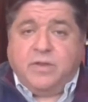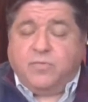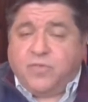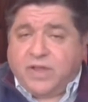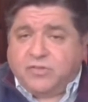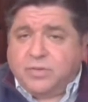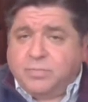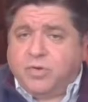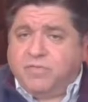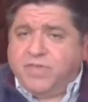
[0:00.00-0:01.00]
an
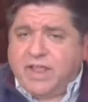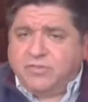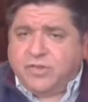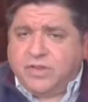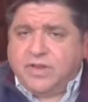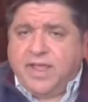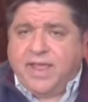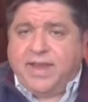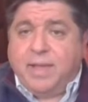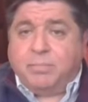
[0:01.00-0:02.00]
infection prevention
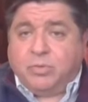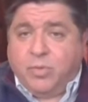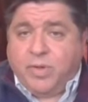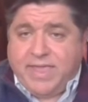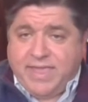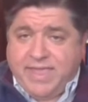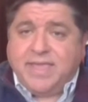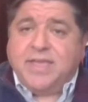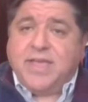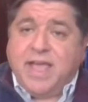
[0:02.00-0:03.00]
and employee
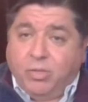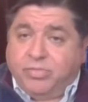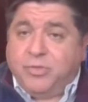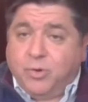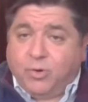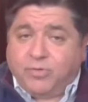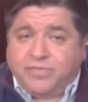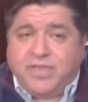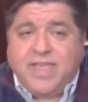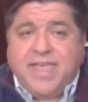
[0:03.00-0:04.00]
health
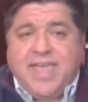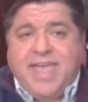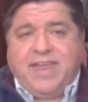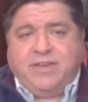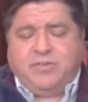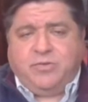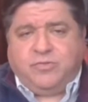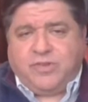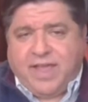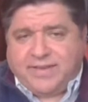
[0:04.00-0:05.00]
nurse at
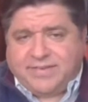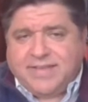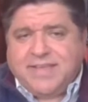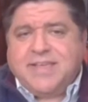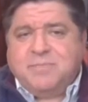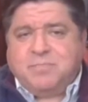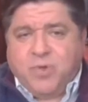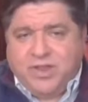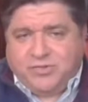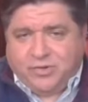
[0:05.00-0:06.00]
Touchette
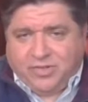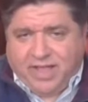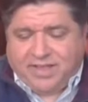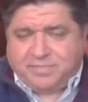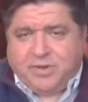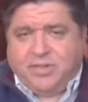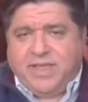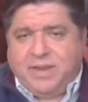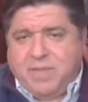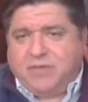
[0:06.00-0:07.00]
Regional
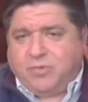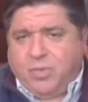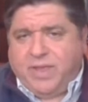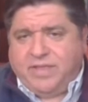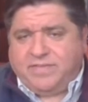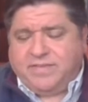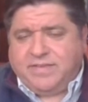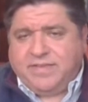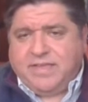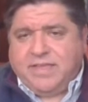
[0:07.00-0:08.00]
Hospital in Metro
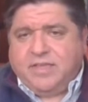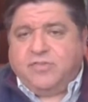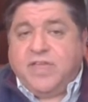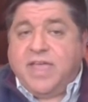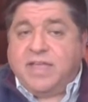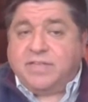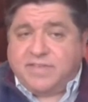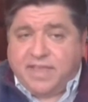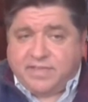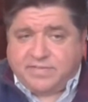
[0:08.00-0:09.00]
East. She
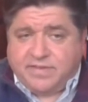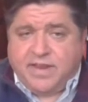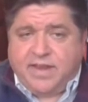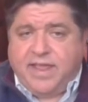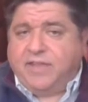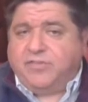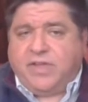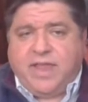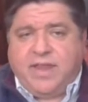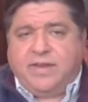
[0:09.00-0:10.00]
has tested and
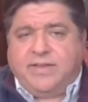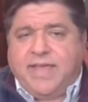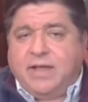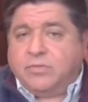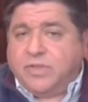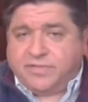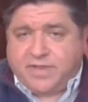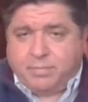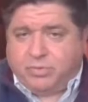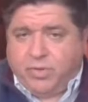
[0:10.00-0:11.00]
educated
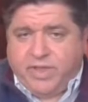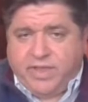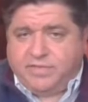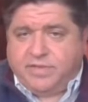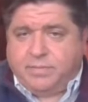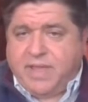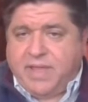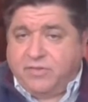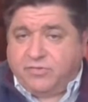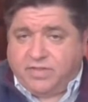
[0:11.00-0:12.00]
countless employees and
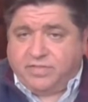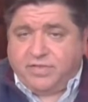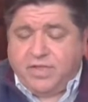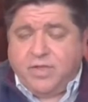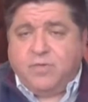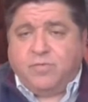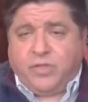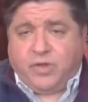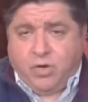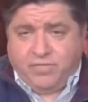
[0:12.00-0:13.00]
patients
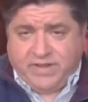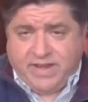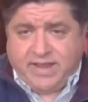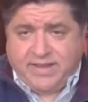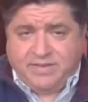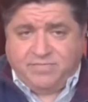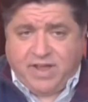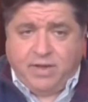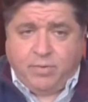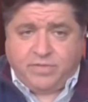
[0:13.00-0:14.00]
for the COVID-19
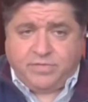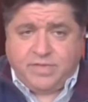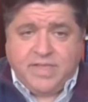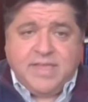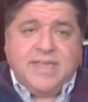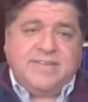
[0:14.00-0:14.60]
virus,